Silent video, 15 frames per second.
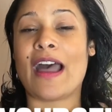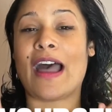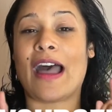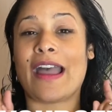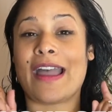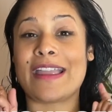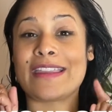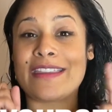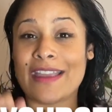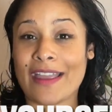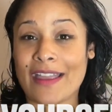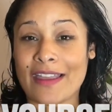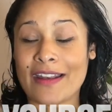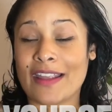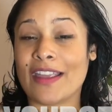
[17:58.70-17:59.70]

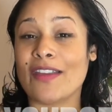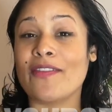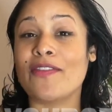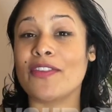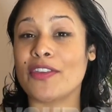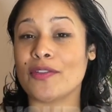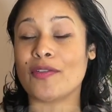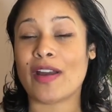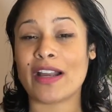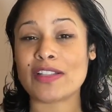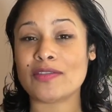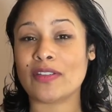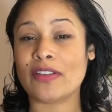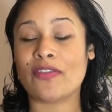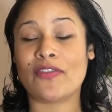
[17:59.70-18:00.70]
Again, if you
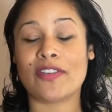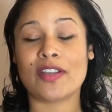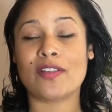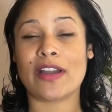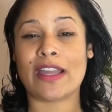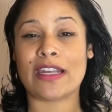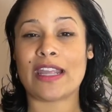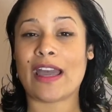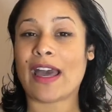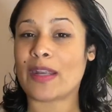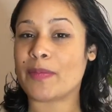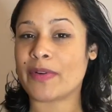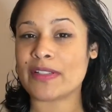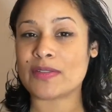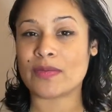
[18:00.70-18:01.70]
actually feel any
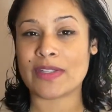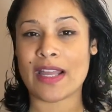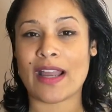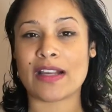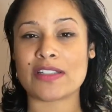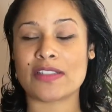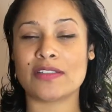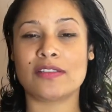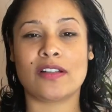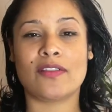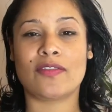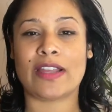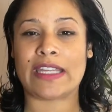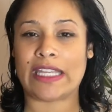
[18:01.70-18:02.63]
adverse reaction of like